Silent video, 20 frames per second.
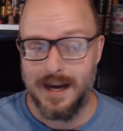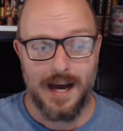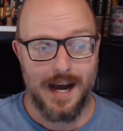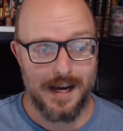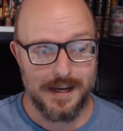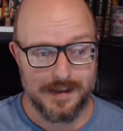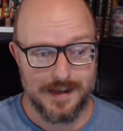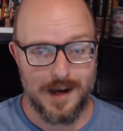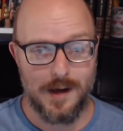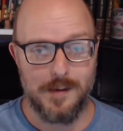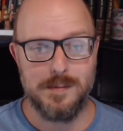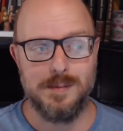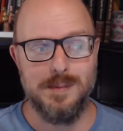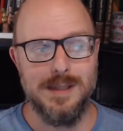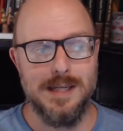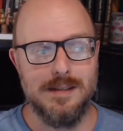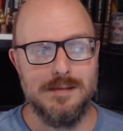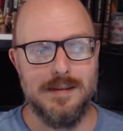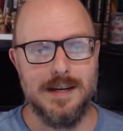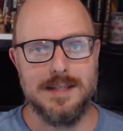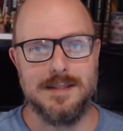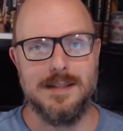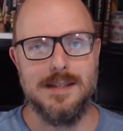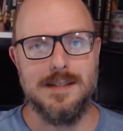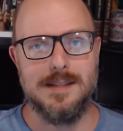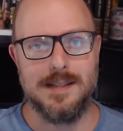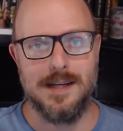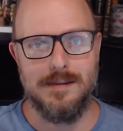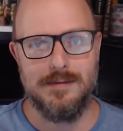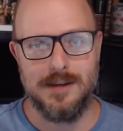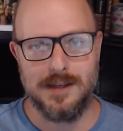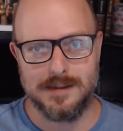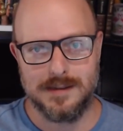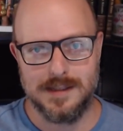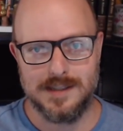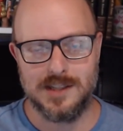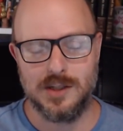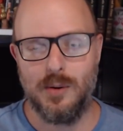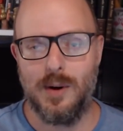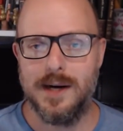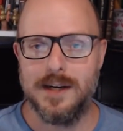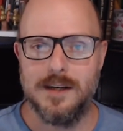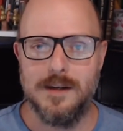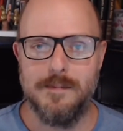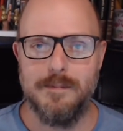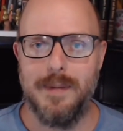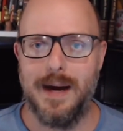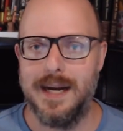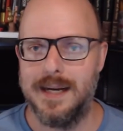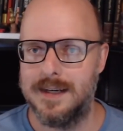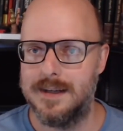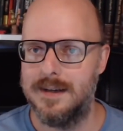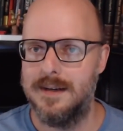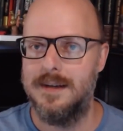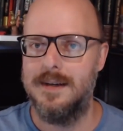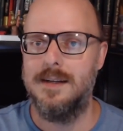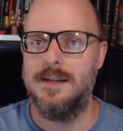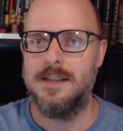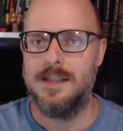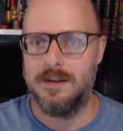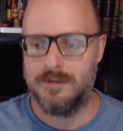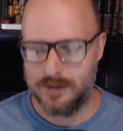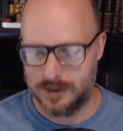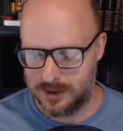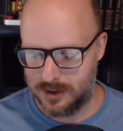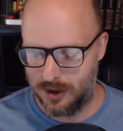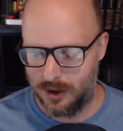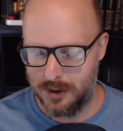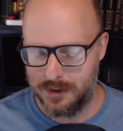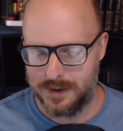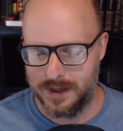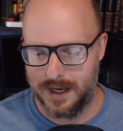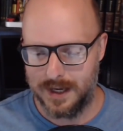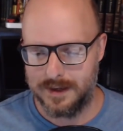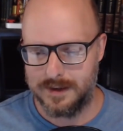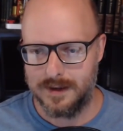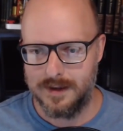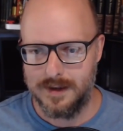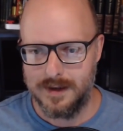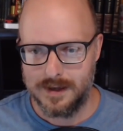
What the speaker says: and it helps me invest in stuff like this so I can make different content.